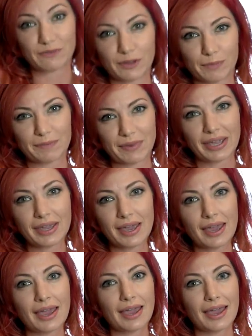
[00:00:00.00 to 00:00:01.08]
filming me.
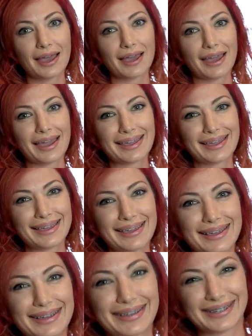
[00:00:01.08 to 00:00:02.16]
Hey!
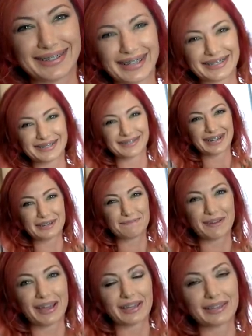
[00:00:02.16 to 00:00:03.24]
Hey, that's Ryan
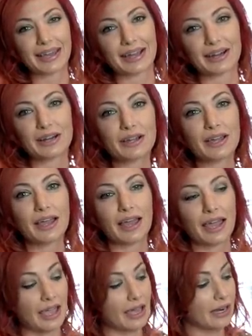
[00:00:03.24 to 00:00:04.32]
back there.
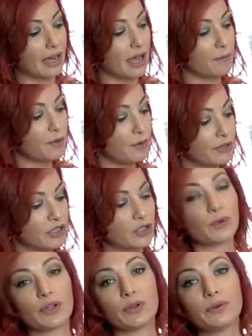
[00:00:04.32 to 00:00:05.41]
And I'm going to
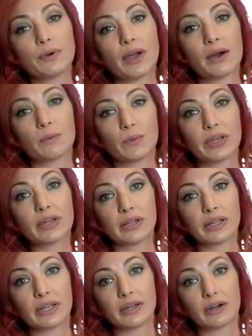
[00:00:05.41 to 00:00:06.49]
show you how we
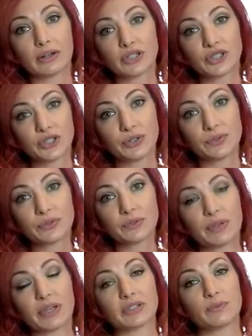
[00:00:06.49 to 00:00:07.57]
clean our shoes
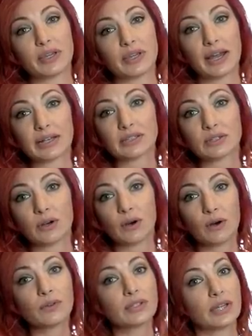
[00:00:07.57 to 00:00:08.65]
because we get asked
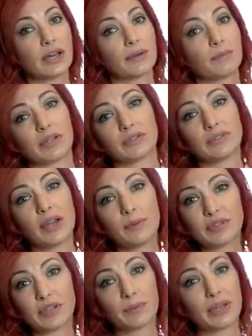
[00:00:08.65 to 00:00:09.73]
all the time, time
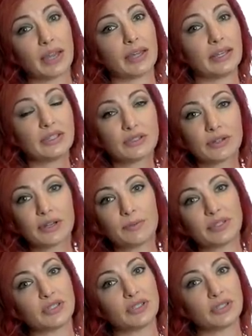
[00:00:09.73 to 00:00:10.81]
and time again, Instagram
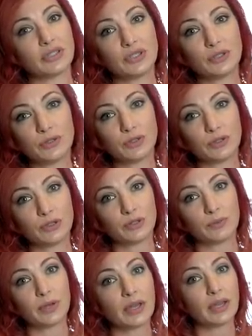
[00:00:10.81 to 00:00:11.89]
messages, YouTube,